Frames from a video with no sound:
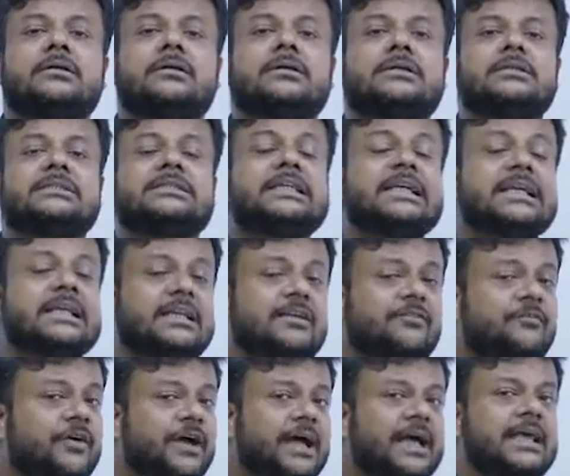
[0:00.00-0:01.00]

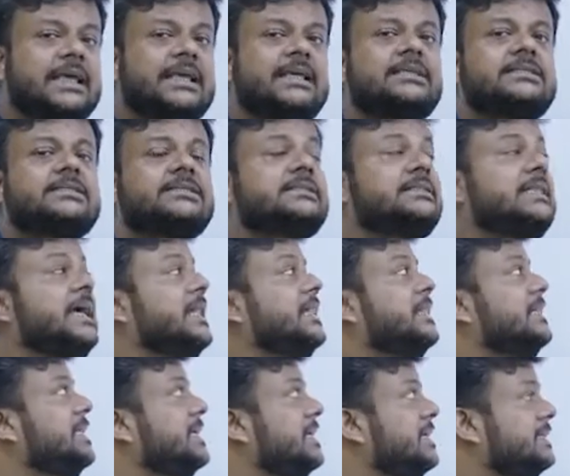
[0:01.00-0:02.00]
signifies
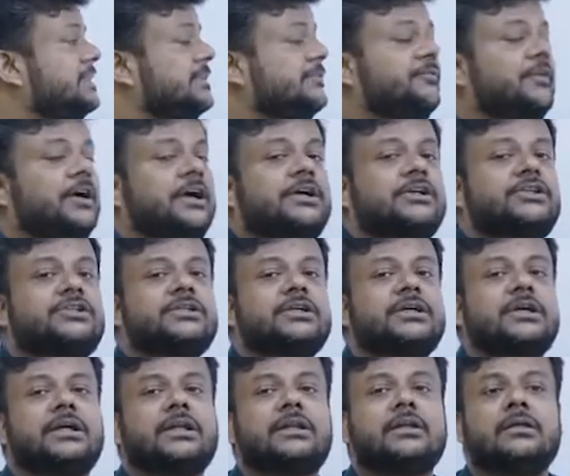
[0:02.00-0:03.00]
that this
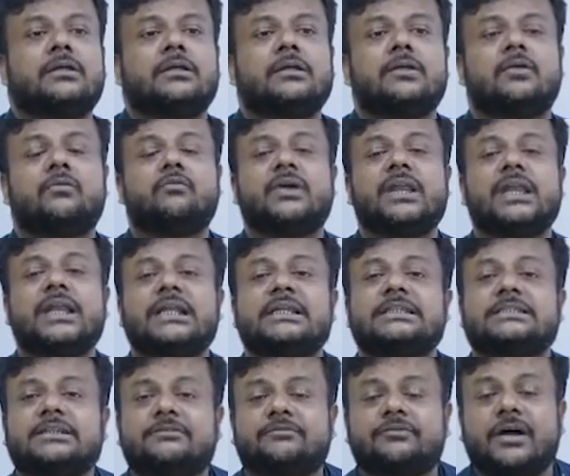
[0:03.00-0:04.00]
function, when it
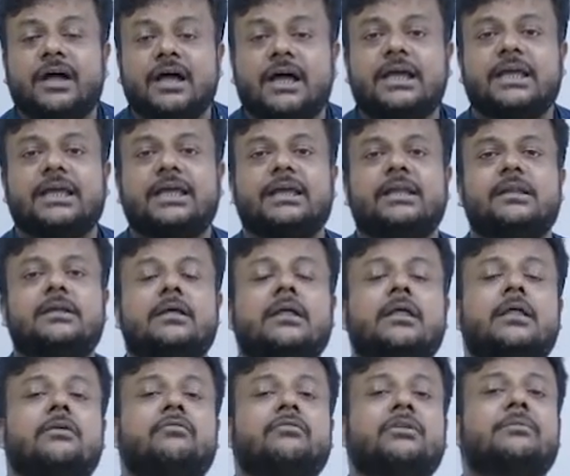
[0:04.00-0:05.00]
is defined,
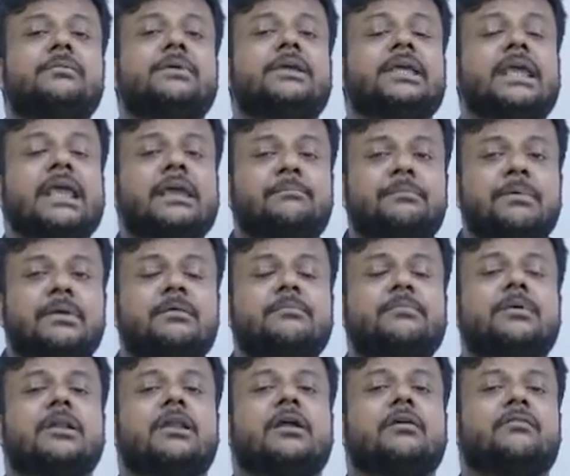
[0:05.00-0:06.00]
will be
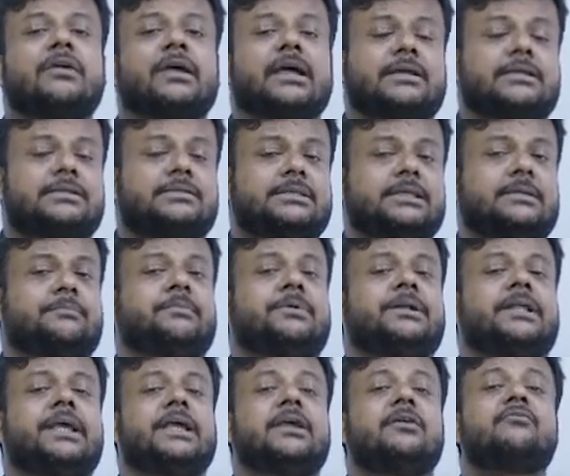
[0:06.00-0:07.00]
capable of
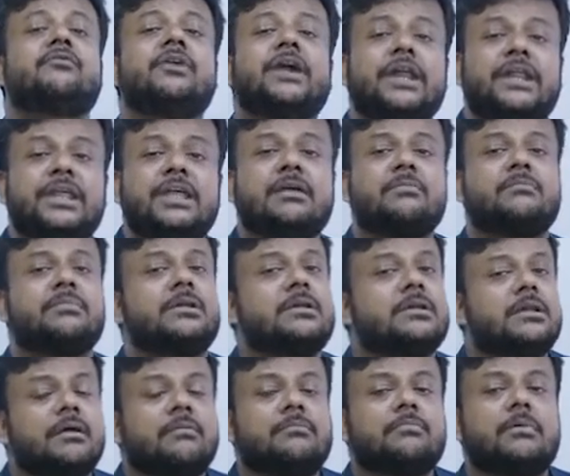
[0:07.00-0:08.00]
accepting variable
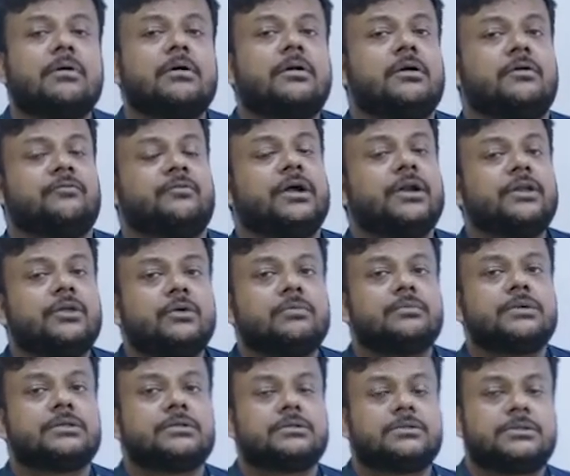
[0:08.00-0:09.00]
number of
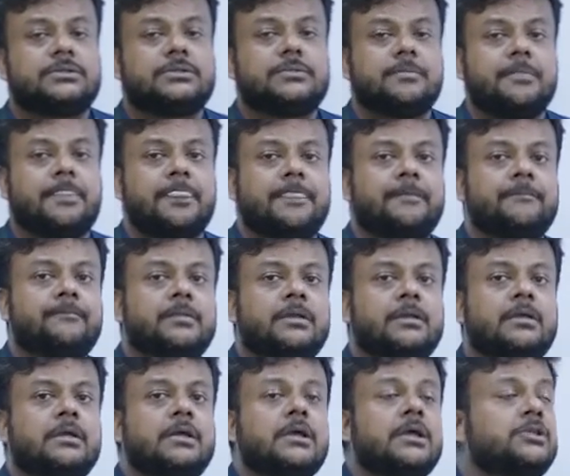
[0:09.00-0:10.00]
arguments.
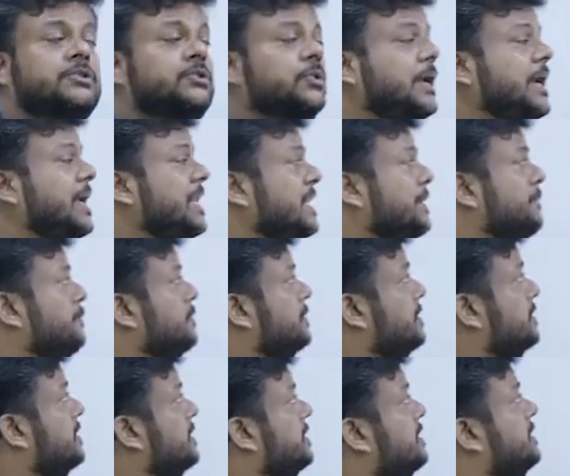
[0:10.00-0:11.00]
So
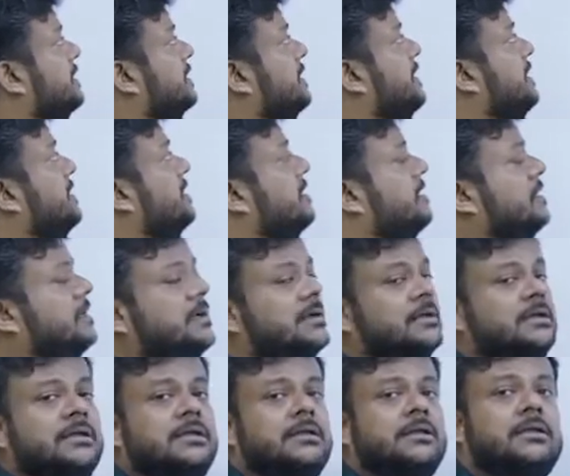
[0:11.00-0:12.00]
ellipsis
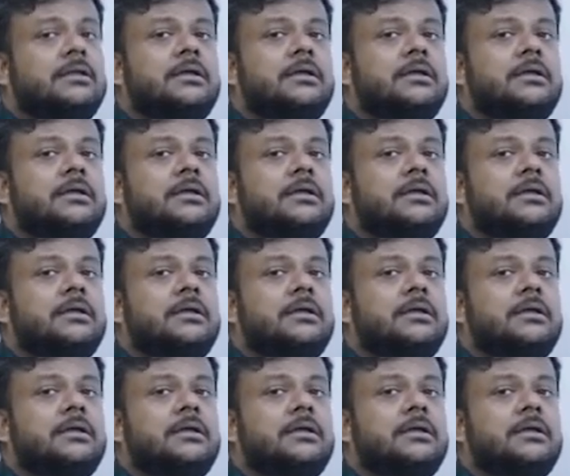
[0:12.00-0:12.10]
here